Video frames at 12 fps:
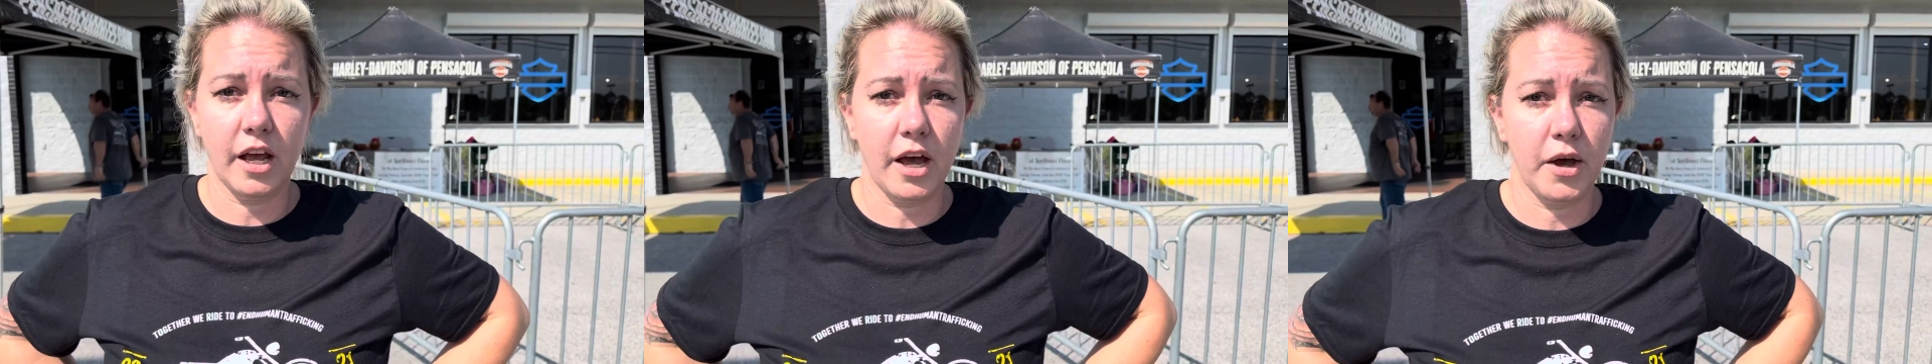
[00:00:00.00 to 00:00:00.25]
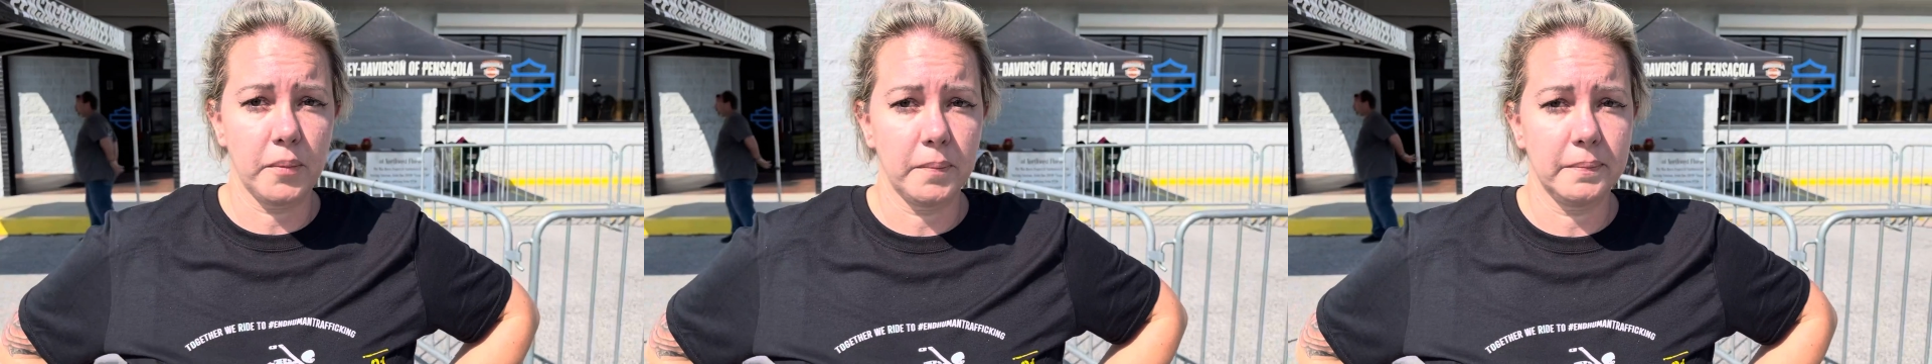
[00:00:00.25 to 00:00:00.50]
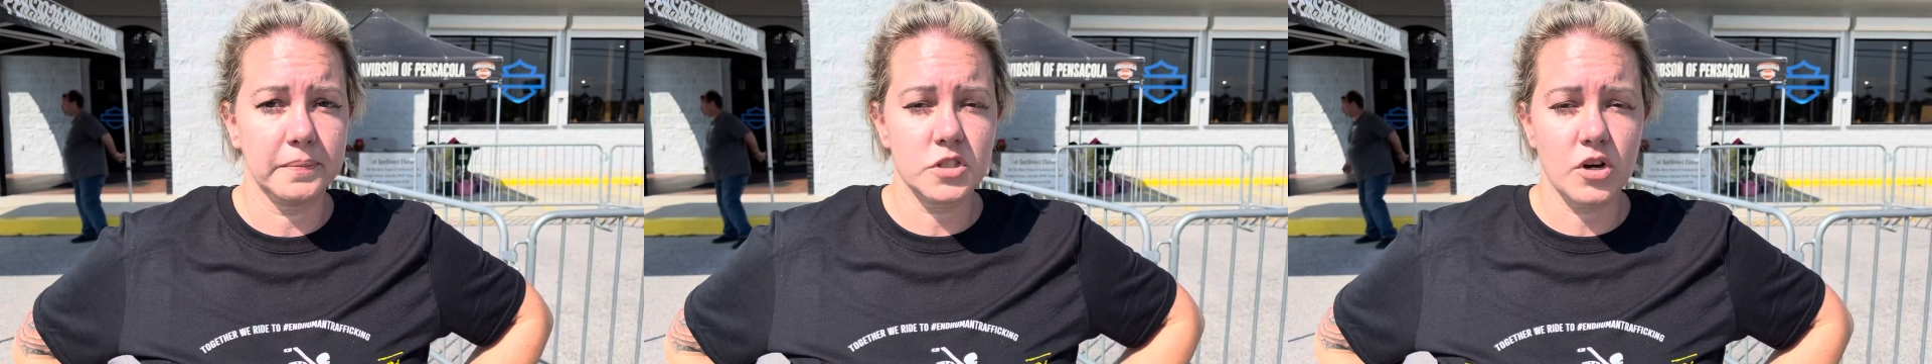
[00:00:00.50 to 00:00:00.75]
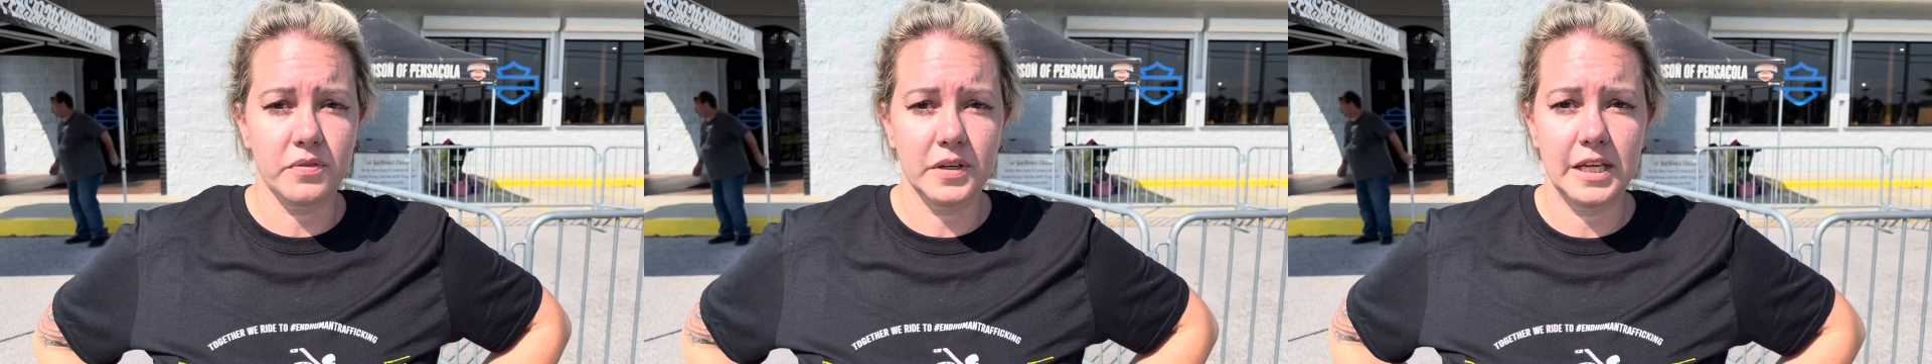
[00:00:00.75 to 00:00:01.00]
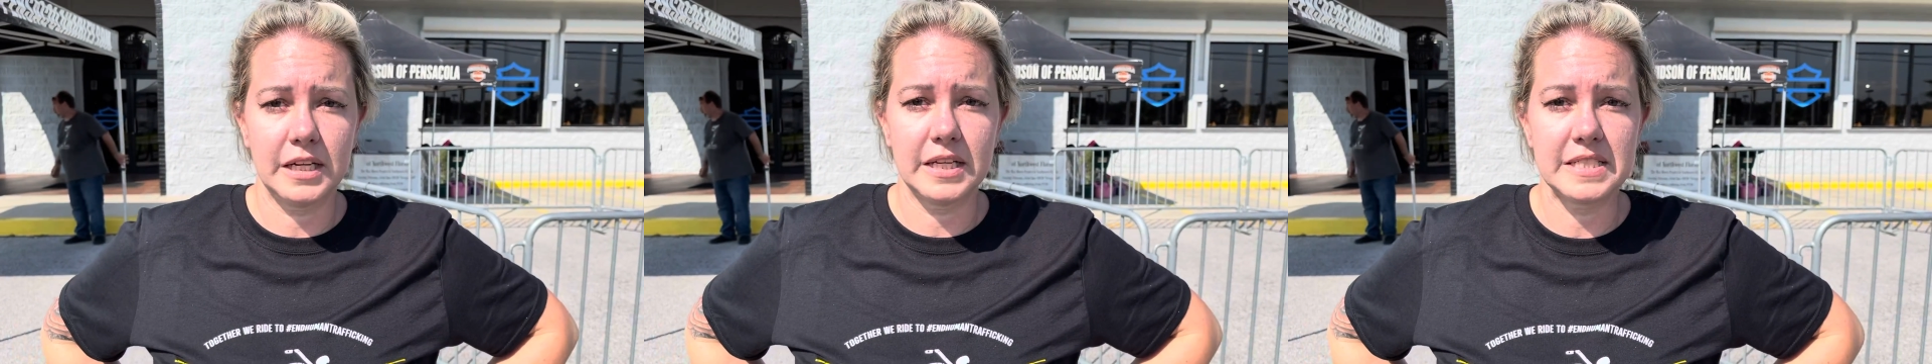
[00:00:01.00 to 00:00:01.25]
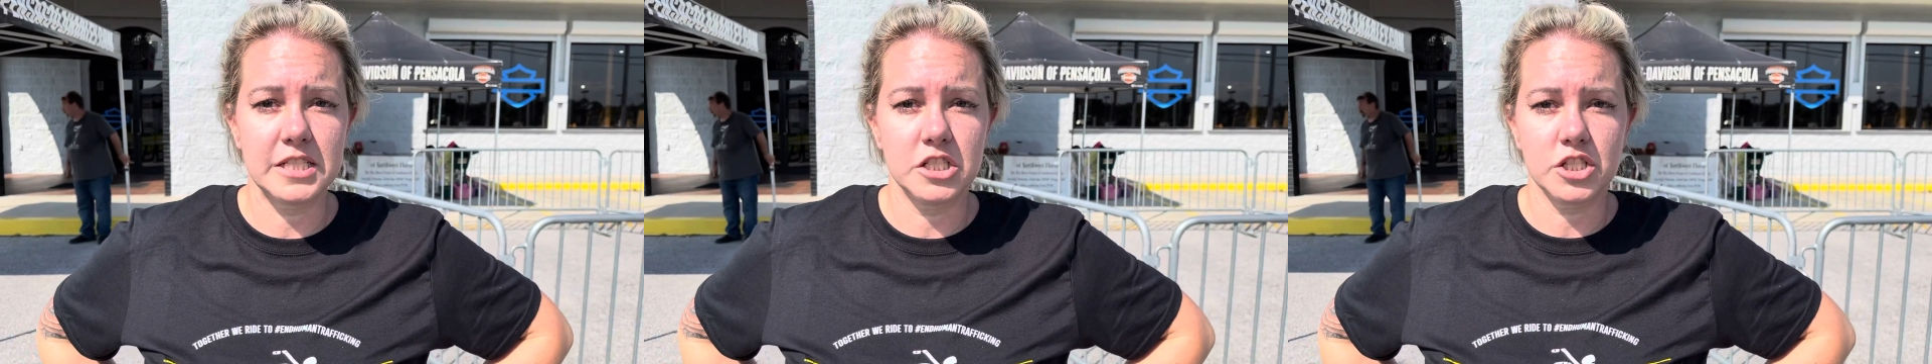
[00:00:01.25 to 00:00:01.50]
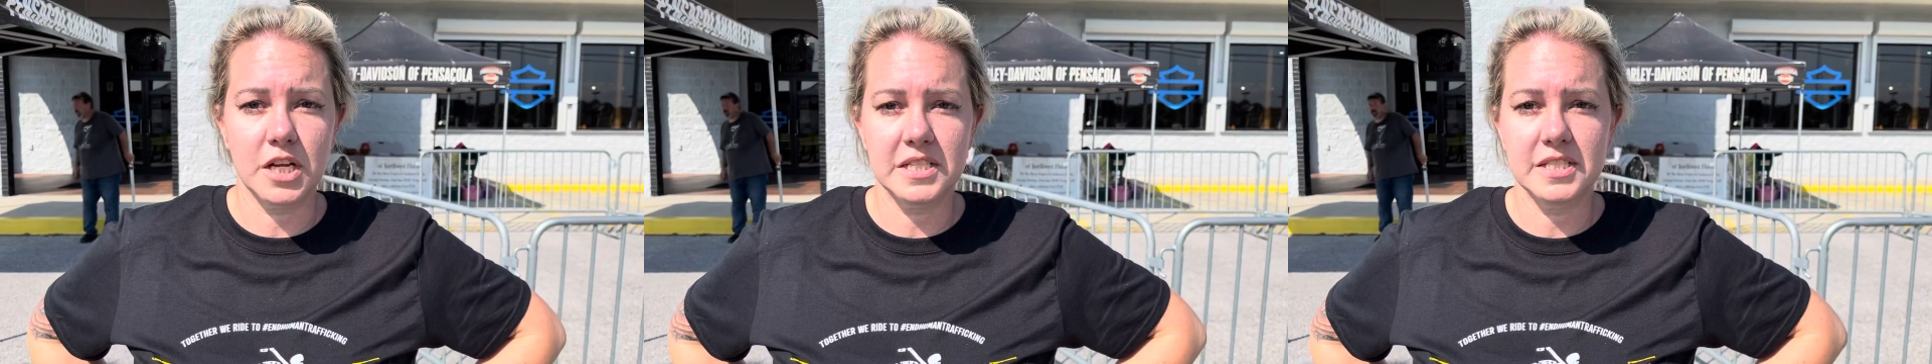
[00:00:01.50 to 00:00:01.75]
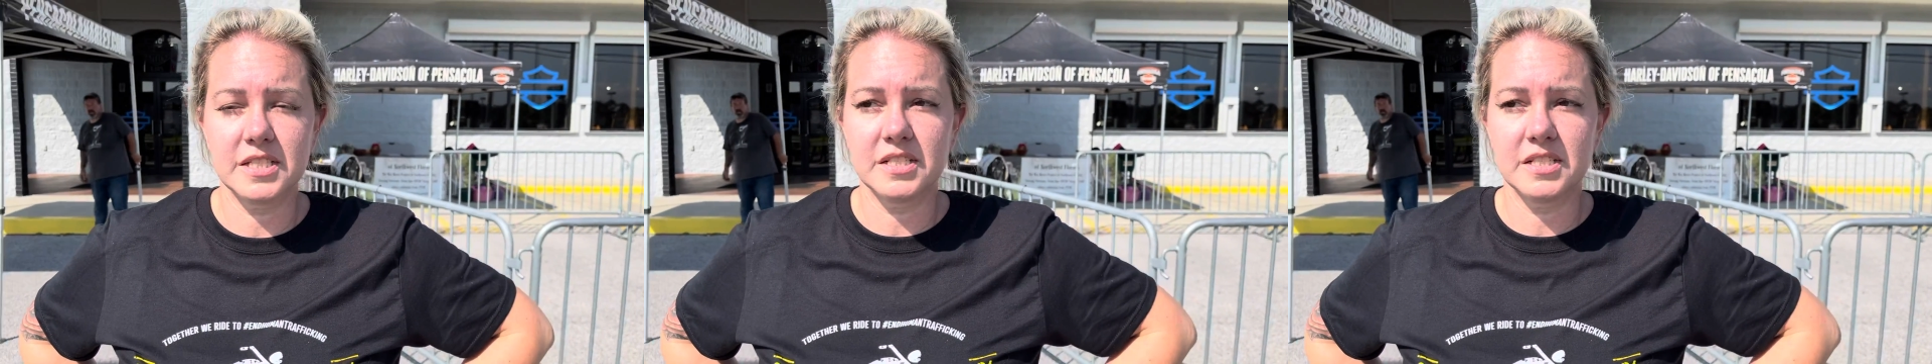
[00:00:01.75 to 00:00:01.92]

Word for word: Um, trafficking isn't just